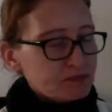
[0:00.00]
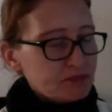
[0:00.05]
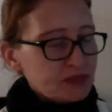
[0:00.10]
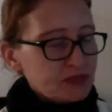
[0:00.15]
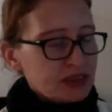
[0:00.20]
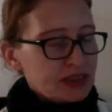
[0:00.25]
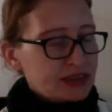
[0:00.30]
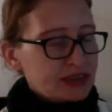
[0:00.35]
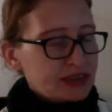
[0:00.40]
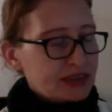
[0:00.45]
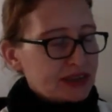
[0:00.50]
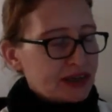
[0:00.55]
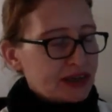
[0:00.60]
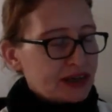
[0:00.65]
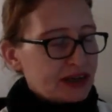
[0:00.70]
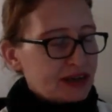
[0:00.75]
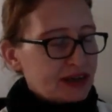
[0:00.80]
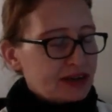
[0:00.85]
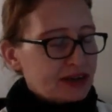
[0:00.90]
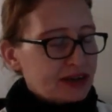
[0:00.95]

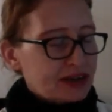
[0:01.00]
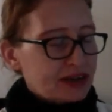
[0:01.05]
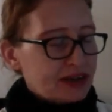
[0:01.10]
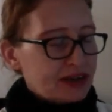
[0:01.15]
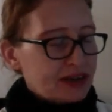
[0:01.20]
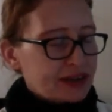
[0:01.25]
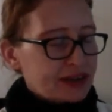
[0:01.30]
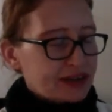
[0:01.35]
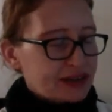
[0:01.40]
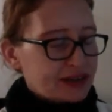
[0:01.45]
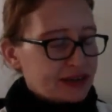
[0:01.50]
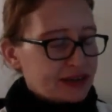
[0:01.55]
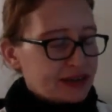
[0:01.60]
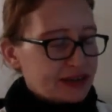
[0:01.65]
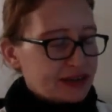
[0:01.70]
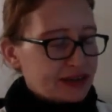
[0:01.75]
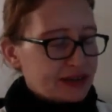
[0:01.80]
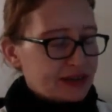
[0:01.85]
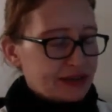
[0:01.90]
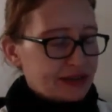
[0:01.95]

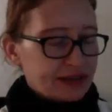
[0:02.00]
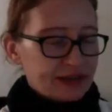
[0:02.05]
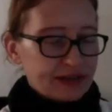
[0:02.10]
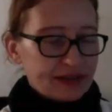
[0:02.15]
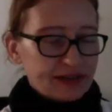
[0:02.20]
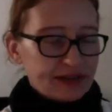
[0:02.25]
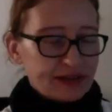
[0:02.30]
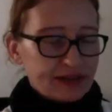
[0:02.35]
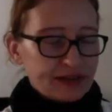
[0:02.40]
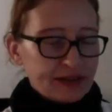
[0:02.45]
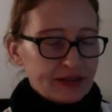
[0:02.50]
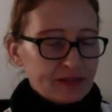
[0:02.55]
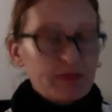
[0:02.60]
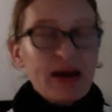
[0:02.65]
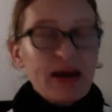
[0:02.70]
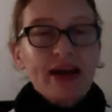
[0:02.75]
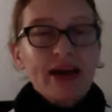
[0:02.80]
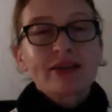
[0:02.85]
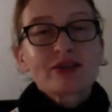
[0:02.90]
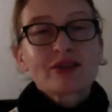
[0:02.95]
It's
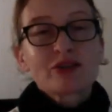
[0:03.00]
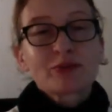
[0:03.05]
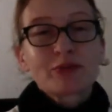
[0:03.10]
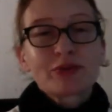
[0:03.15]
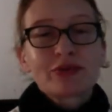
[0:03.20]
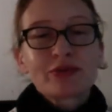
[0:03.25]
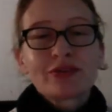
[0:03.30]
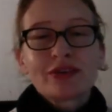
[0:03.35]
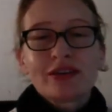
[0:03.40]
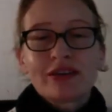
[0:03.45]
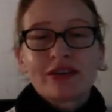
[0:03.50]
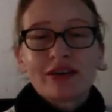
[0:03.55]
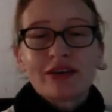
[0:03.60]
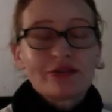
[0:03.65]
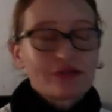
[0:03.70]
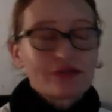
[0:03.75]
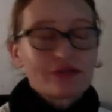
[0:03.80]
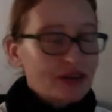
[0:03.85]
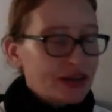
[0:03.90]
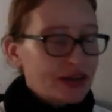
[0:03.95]
manageable
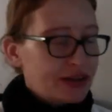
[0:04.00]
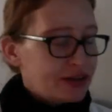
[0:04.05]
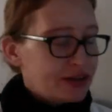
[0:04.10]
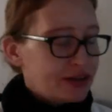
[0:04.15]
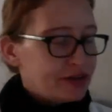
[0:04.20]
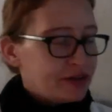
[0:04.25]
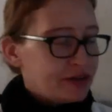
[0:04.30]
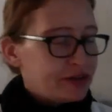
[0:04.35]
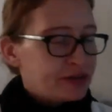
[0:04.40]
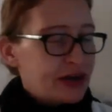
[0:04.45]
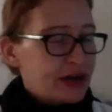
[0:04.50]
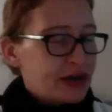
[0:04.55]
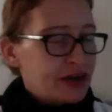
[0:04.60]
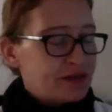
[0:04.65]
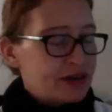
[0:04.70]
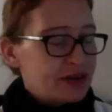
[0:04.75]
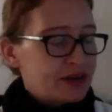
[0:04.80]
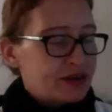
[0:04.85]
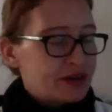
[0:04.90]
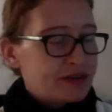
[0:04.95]
enough, right? You don't have
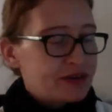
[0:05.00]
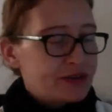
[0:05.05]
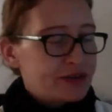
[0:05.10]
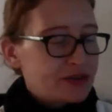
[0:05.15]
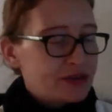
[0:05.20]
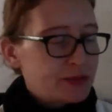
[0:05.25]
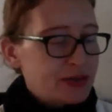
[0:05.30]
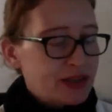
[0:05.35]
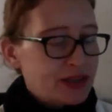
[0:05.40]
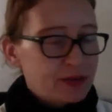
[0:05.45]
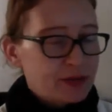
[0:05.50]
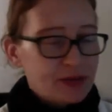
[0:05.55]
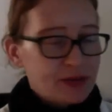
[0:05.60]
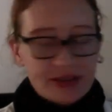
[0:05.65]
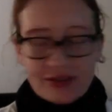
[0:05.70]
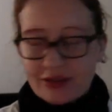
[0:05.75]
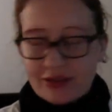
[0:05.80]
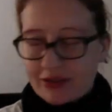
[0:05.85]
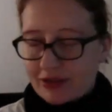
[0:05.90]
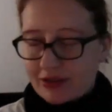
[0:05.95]
too many
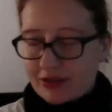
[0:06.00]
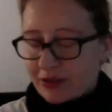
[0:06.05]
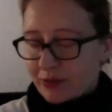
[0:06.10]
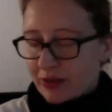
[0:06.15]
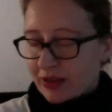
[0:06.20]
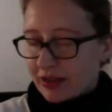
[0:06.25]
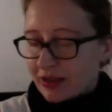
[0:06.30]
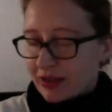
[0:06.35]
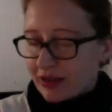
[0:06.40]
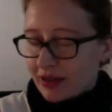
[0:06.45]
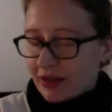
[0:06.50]
words to deal with.